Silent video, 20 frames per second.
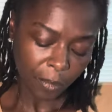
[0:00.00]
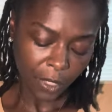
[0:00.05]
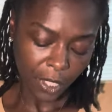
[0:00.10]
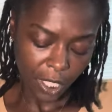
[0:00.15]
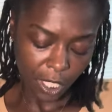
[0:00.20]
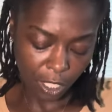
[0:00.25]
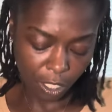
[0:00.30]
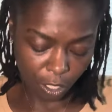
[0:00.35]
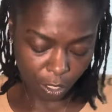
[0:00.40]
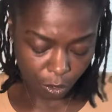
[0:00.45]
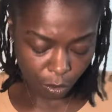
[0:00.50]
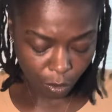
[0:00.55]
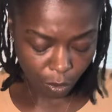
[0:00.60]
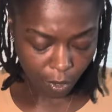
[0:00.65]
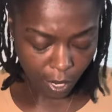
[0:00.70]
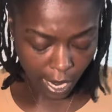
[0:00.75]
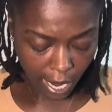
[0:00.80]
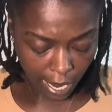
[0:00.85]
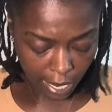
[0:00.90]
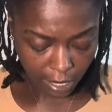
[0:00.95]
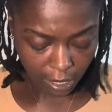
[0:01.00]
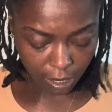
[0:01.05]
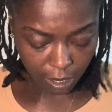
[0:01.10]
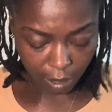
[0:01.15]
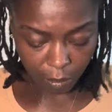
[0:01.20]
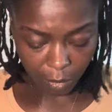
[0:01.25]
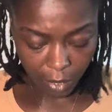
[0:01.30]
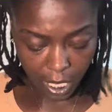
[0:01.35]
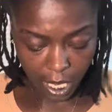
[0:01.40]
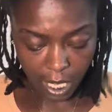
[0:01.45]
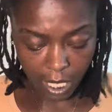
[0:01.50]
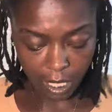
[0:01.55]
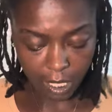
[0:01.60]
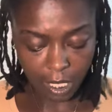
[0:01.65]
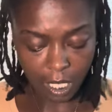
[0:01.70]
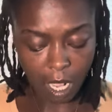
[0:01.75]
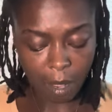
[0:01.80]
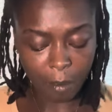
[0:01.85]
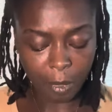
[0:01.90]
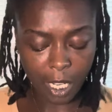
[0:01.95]
you got some things
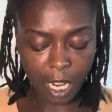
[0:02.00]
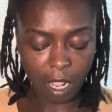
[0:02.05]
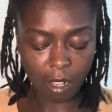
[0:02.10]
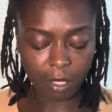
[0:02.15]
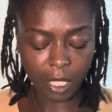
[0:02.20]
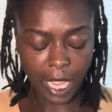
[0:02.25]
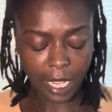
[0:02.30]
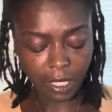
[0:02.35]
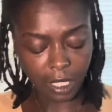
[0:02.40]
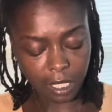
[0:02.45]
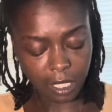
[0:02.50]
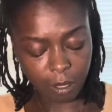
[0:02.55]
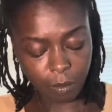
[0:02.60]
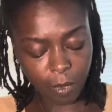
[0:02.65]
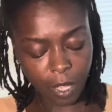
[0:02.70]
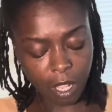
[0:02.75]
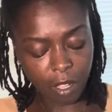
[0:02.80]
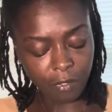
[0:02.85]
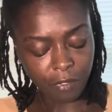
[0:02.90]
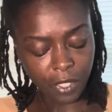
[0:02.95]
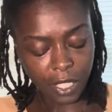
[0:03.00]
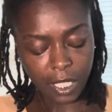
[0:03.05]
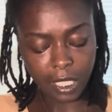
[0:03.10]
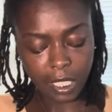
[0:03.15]
coming on. Like this wealth is